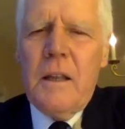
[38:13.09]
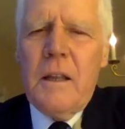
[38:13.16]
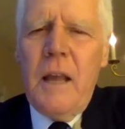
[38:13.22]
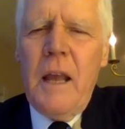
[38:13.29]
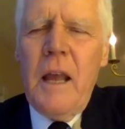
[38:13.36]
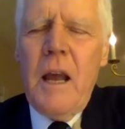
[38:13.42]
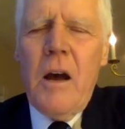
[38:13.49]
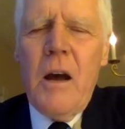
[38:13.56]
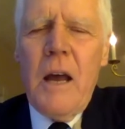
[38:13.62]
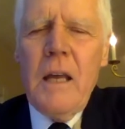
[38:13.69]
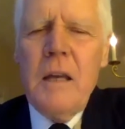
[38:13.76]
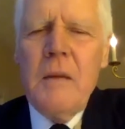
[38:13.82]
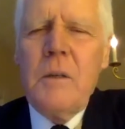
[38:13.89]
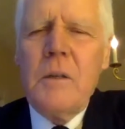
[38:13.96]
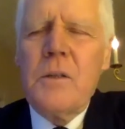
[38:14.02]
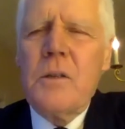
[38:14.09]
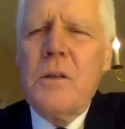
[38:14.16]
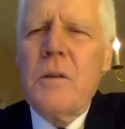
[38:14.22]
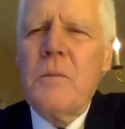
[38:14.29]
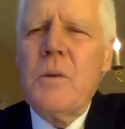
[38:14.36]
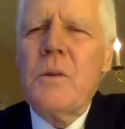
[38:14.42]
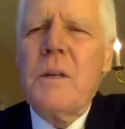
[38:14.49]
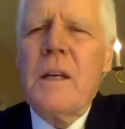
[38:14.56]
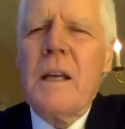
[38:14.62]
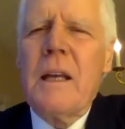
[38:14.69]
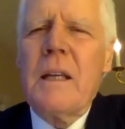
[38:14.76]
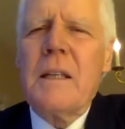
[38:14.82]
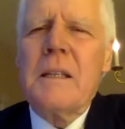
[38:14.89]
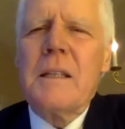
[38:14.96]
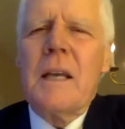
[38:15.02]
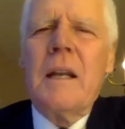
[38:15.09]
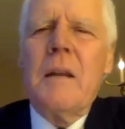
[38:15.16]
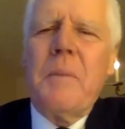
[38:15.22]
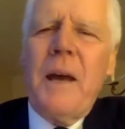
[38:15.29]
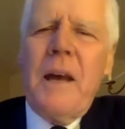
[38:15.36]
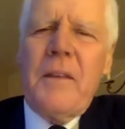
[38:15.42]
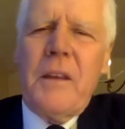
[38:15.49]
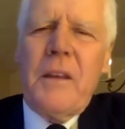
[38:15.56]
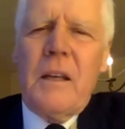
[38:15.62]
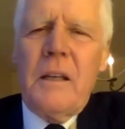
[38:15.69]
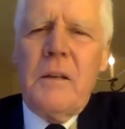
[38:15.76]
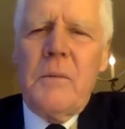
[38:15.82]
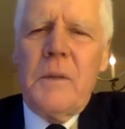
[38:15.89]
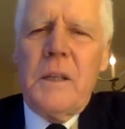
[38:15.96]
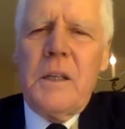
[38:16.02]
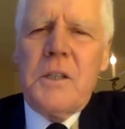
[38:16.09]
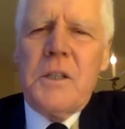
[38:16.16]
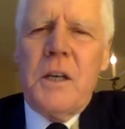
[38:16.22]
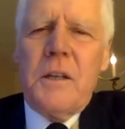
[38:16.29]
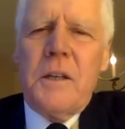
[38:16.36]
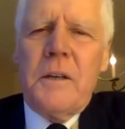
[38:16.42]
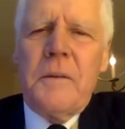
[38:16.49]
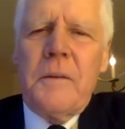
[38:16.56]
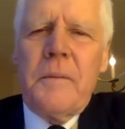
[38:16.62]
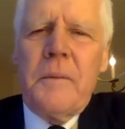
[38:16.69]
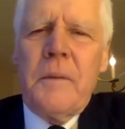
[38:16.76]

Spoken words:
they are able to communicate telepathically with each other.